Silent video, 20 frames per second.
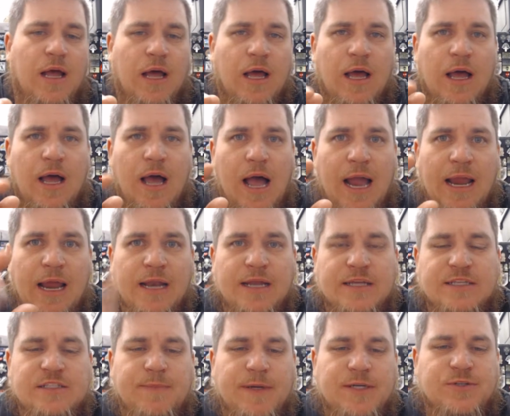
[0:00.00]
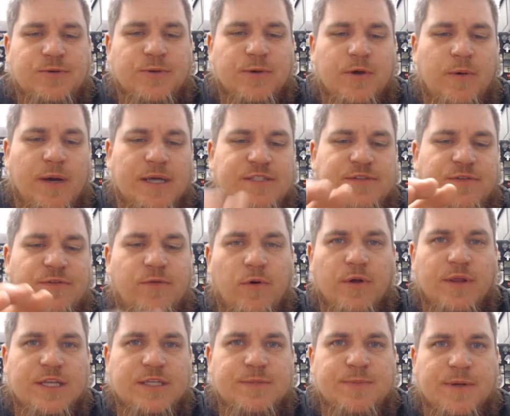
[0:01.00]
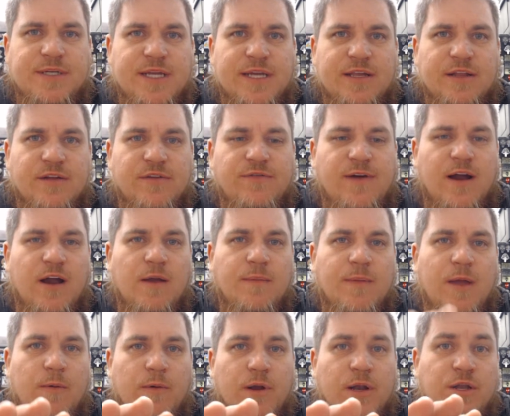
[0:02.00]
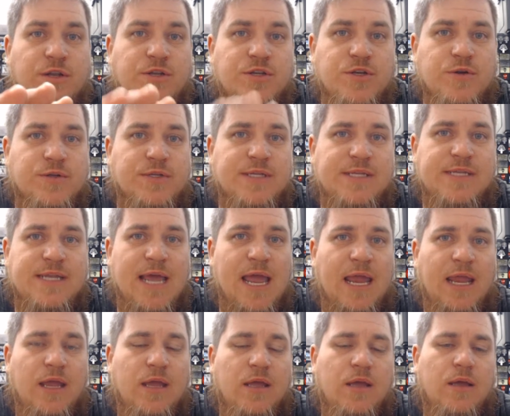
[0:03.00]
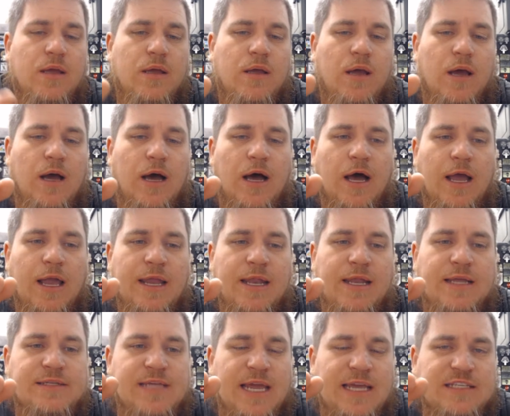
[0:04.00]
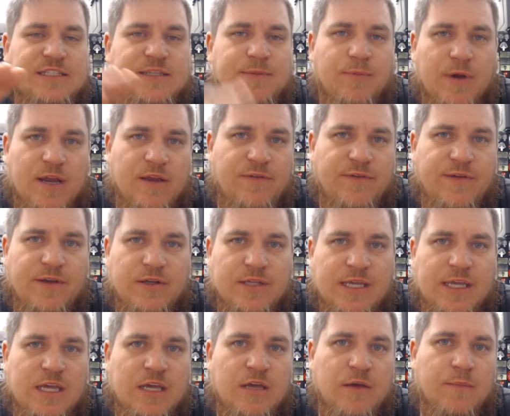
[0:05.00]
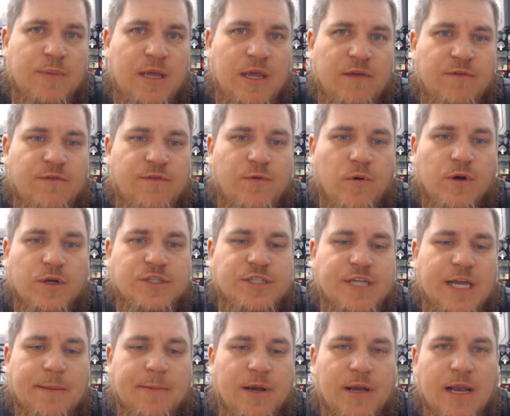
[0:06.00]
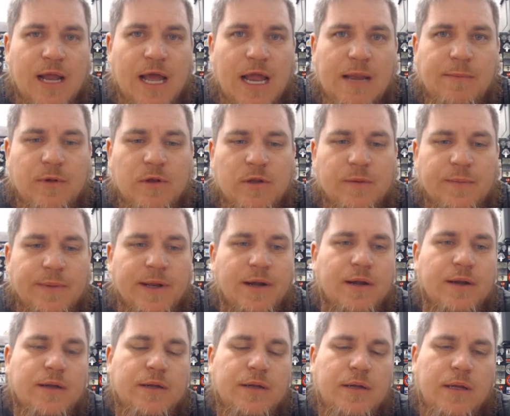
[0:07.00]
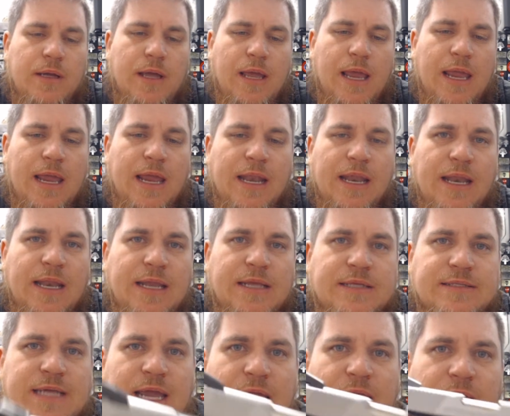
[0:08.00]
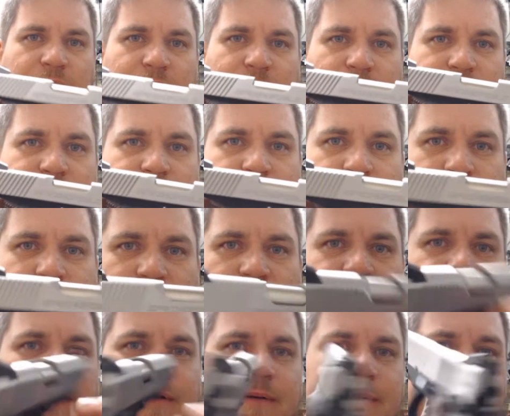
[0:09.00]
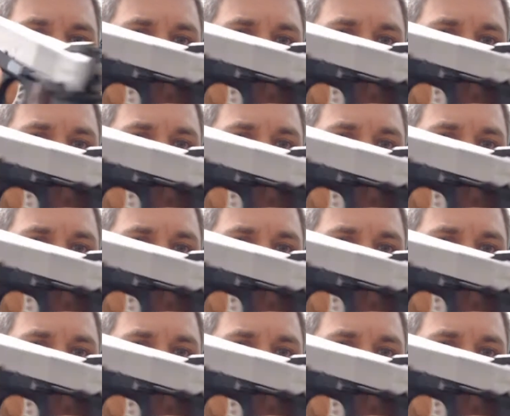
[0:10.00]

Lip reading: I got a special request for this particular firearm that we're going to do today. It is a Springfield EMP4 chambered at 9mm, and it is a 1911.